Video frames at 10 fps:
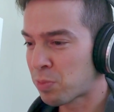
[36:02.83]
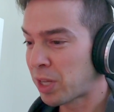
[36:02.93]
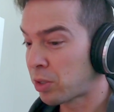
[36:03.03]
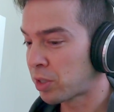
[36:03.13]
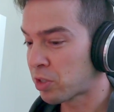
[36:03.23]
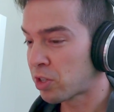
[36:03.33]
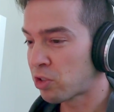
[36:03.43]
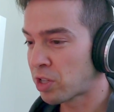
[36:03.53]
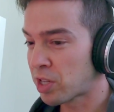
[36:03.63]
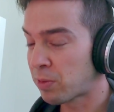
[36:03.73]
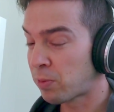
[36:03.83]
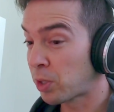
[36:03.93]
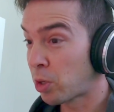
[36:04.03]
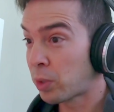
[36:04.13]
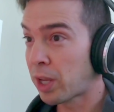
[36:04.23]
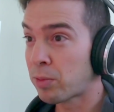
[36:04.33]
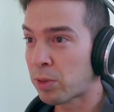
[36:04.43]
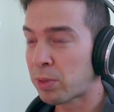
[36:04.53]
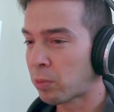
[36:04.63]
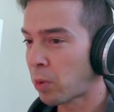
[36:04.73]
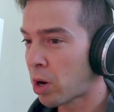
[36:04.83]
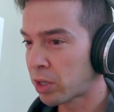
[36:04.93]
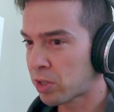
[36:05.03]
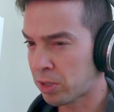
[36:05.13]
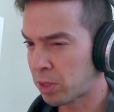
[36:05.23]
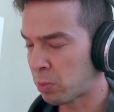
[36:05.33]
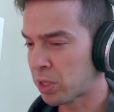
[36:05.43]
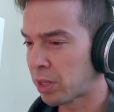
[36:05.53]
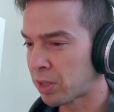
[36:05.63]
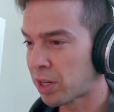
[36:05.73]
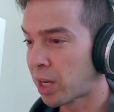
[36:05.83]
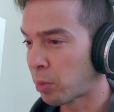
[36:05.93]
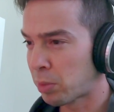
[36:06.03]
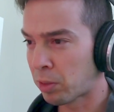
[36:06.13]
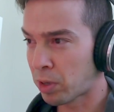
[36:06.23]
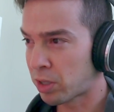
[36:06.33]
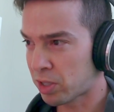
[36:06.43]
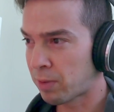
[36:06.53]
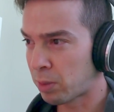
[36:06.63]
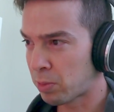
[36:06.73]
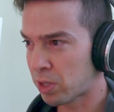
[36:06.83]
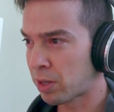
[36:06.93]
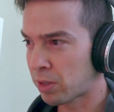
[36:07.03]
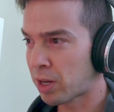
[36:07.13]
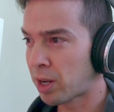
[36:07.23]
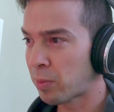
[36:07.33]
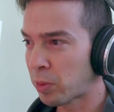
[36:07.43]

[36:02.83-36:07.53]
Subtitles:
make good decisions and feel okay with being wrong 60% of the time or being wrong 70% of the time or